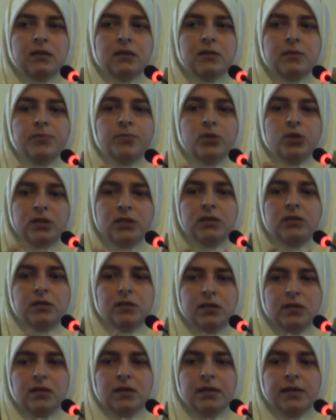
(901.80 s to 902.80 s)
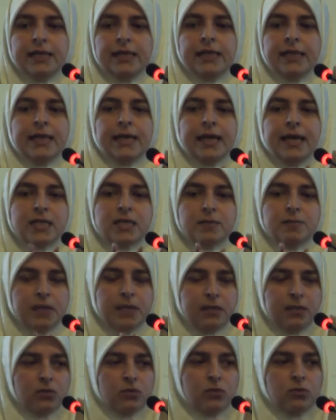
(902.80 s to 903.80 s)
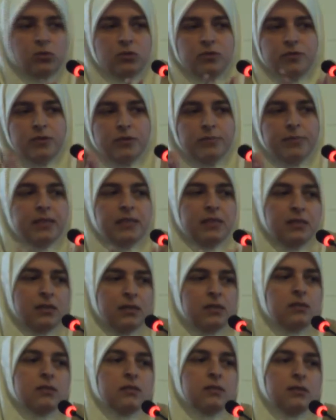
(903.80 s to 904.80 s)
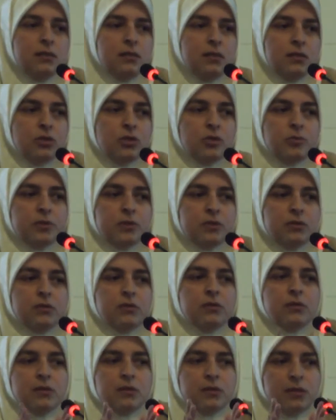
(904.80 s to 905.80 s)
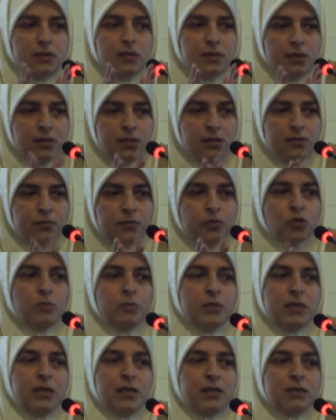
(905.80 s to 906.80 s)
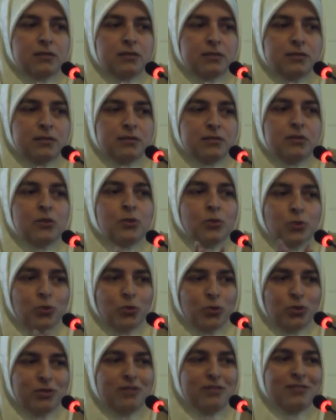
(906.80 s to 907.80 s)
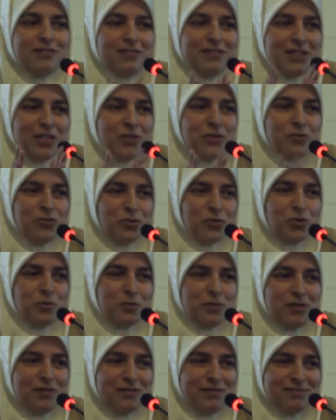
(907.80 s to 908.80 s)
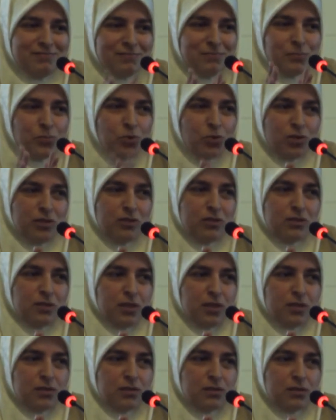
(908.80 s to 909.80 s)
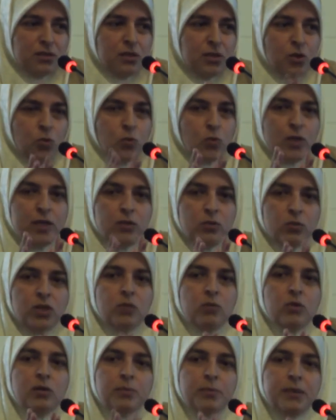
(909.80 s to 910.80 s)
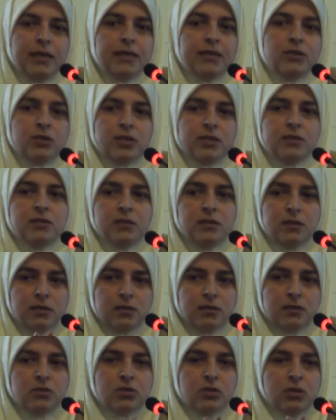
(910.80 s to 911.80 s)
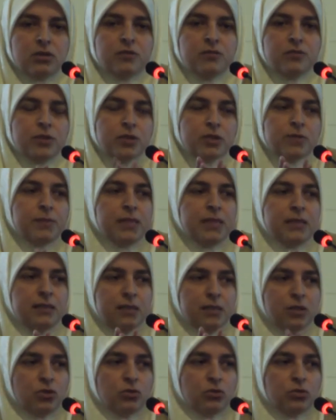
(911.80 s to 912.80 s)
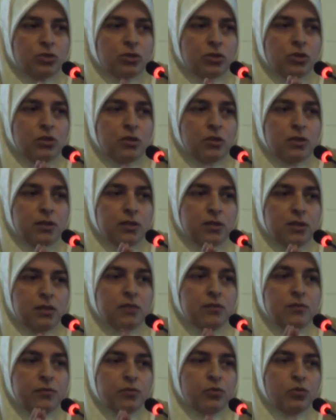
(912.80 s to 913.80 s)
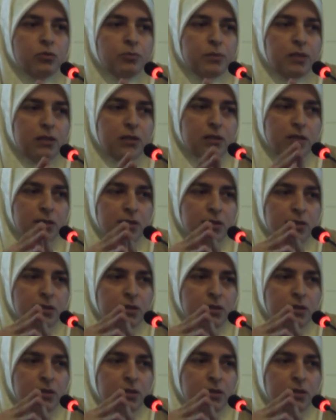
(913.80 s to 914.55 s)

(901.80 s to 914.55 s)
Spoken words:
that the political has been over many years in Egypt informalized, or the informal politicized. When we will be addressing in this conference many issues regarding informal